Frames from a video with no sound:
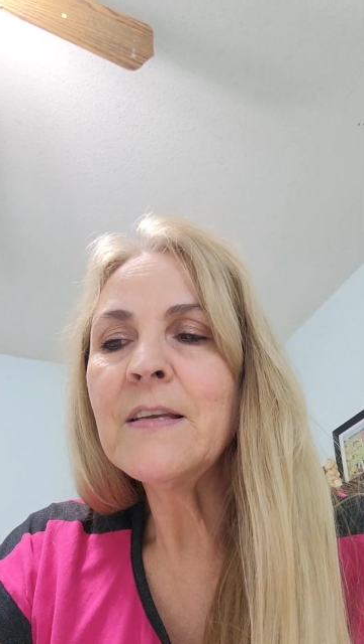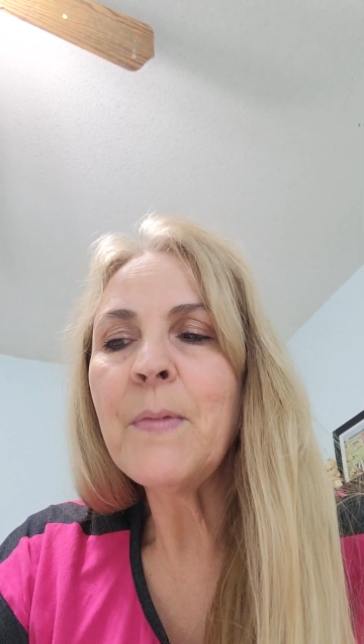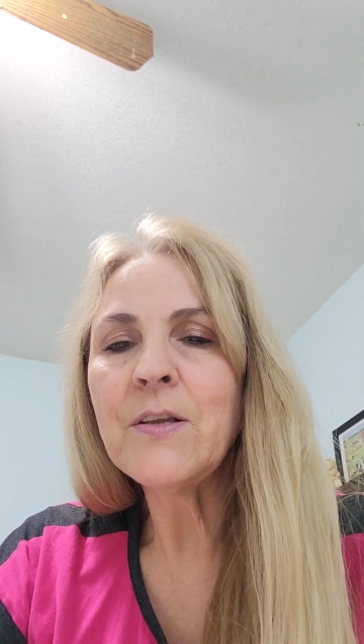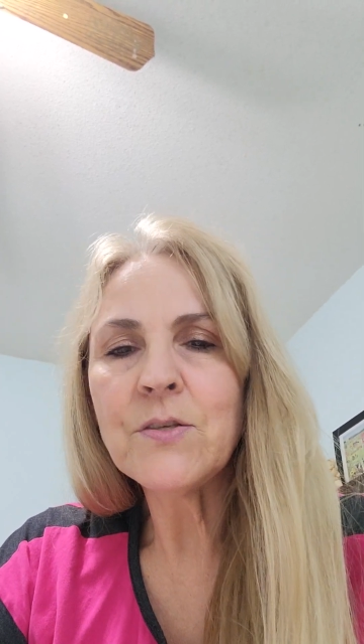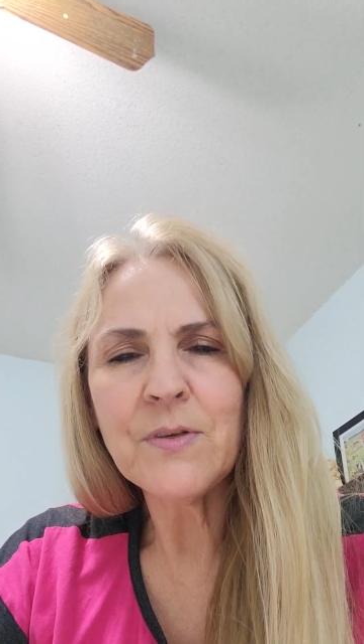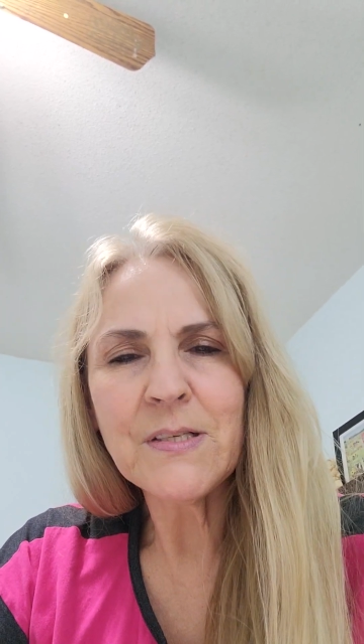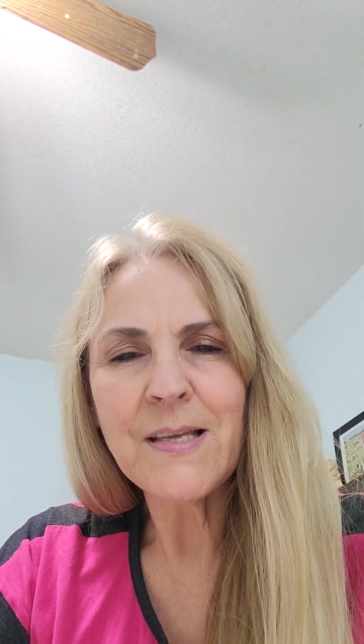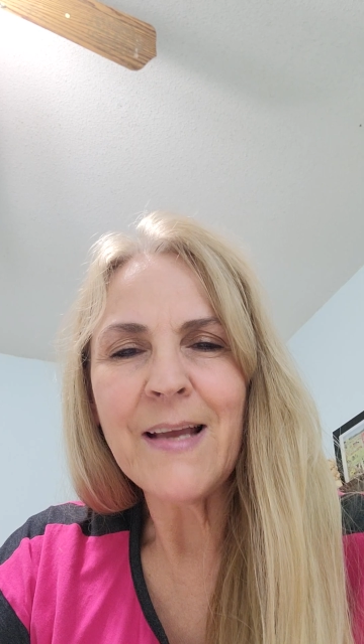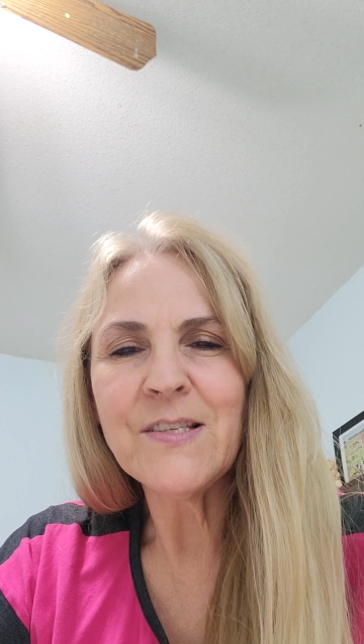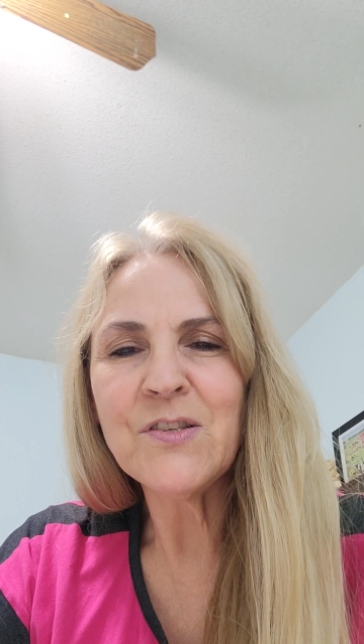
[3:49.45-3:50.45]
to make sure it's
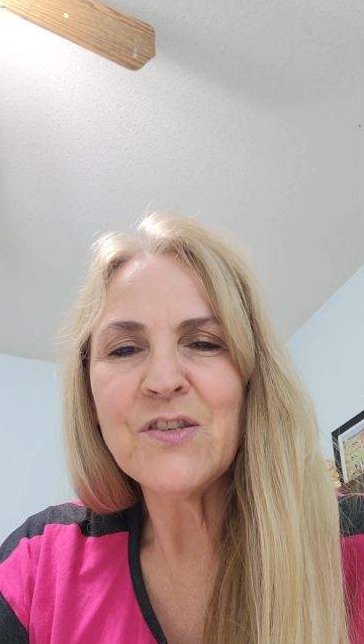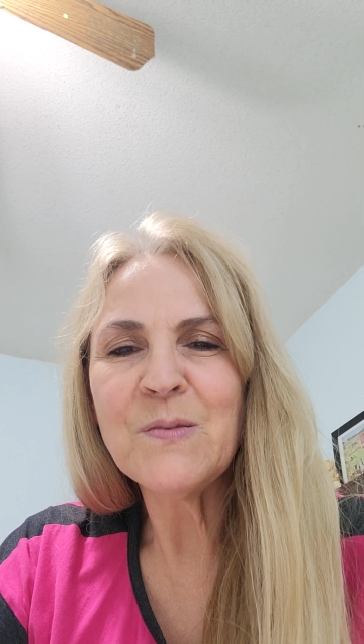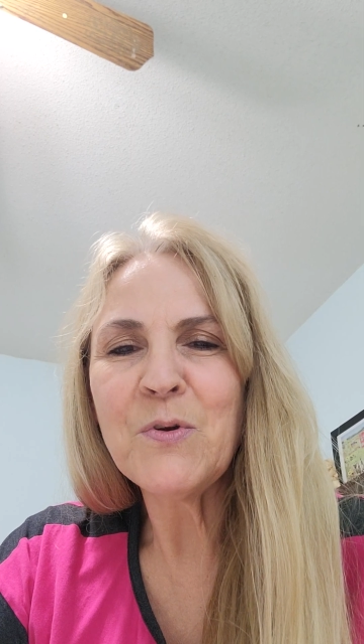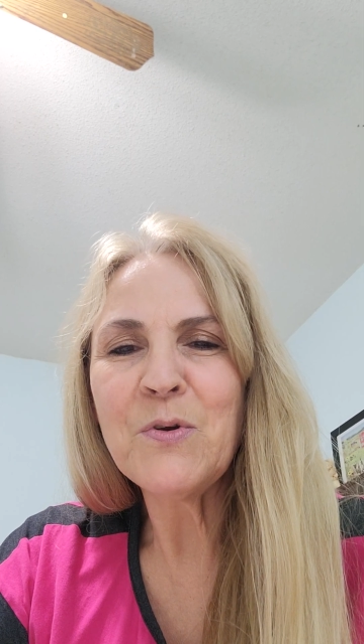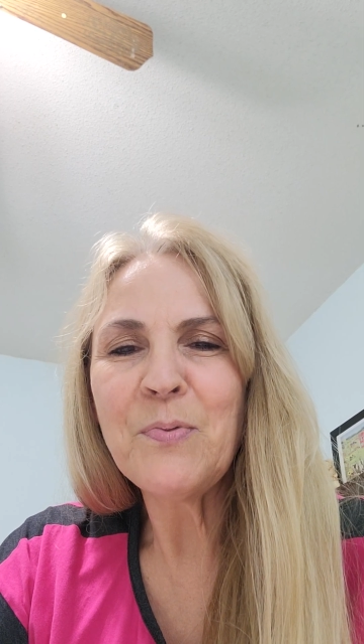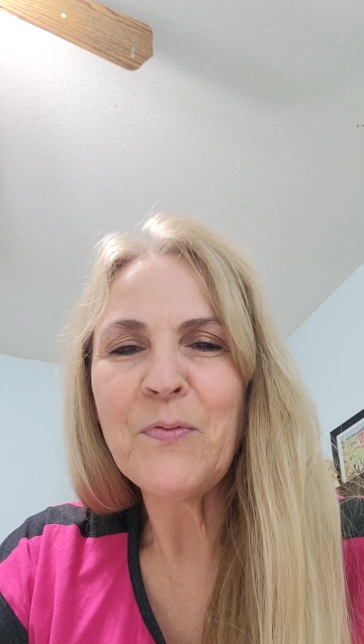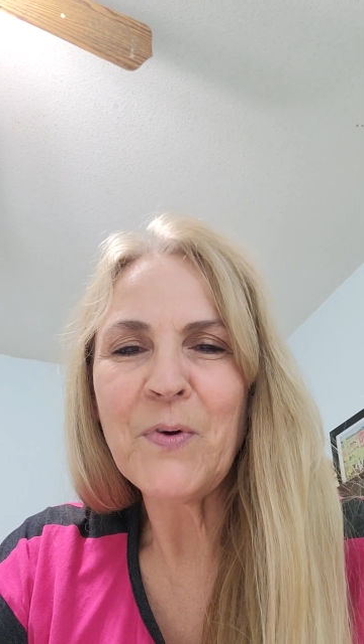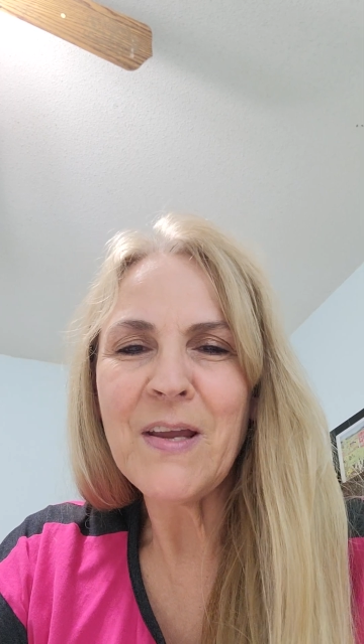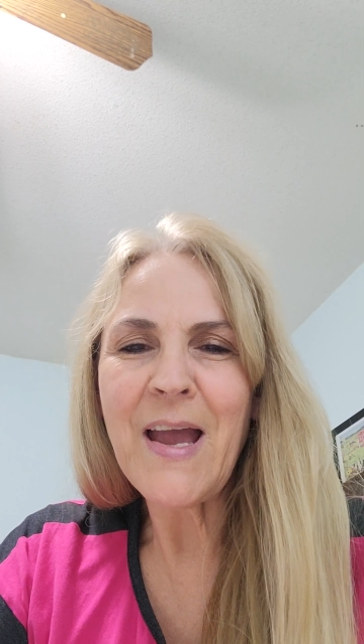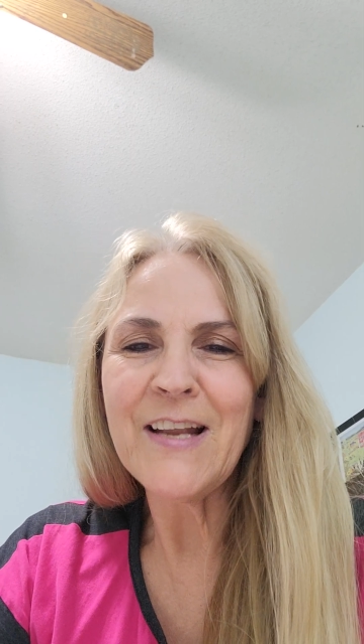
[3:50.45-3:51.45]
nice and smooth
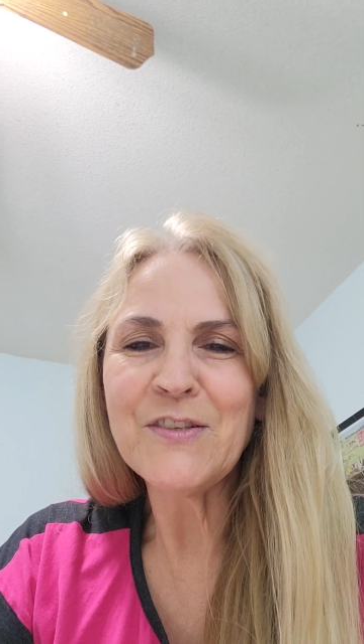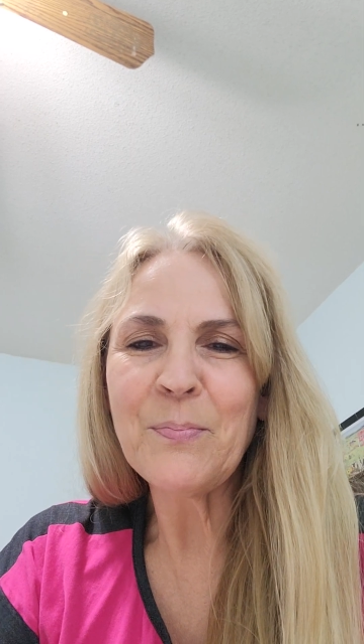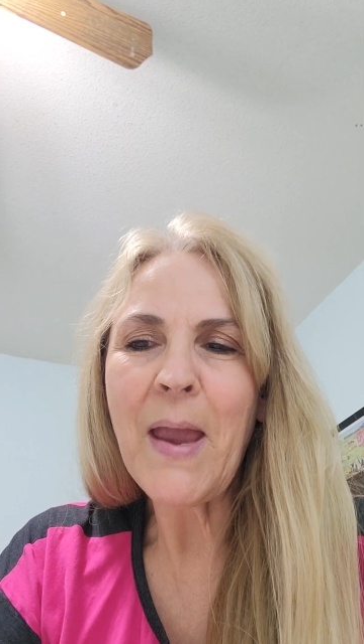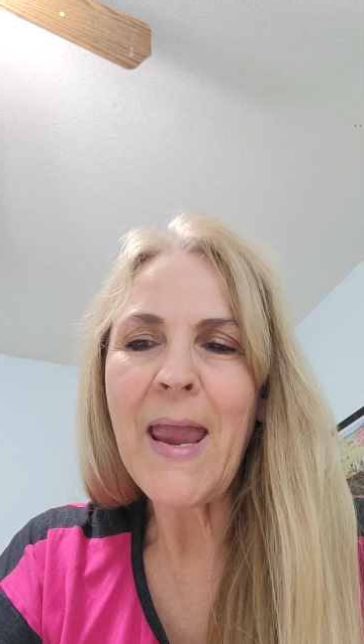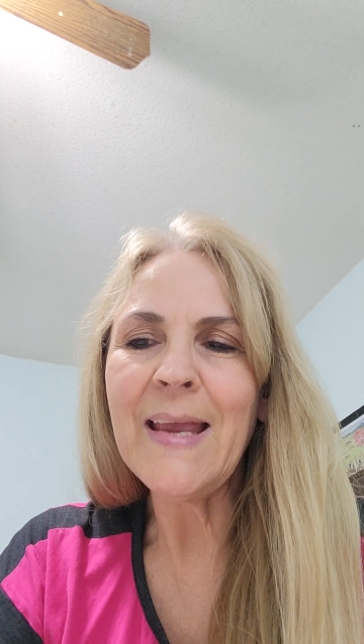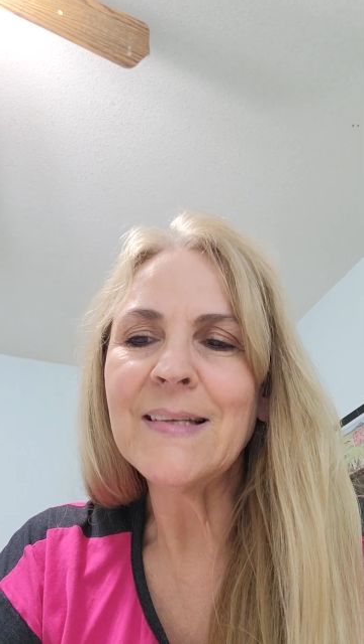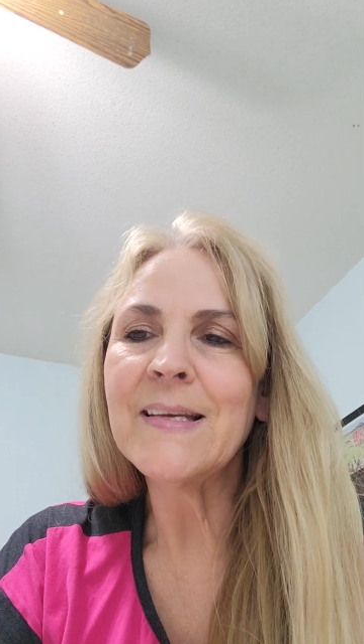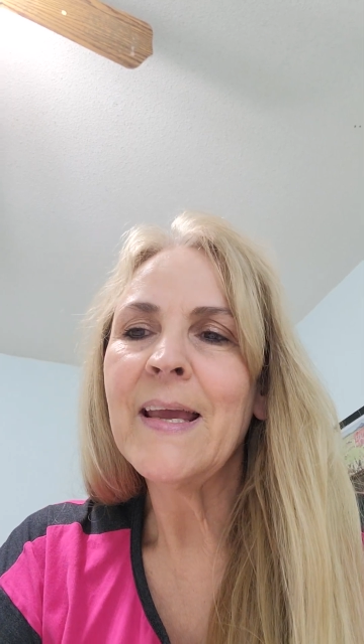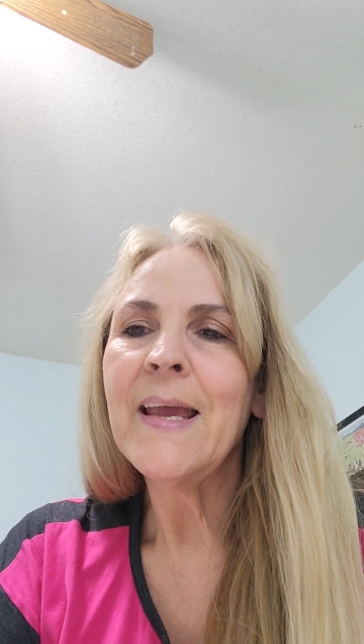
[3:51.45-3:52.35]
before you add your paint.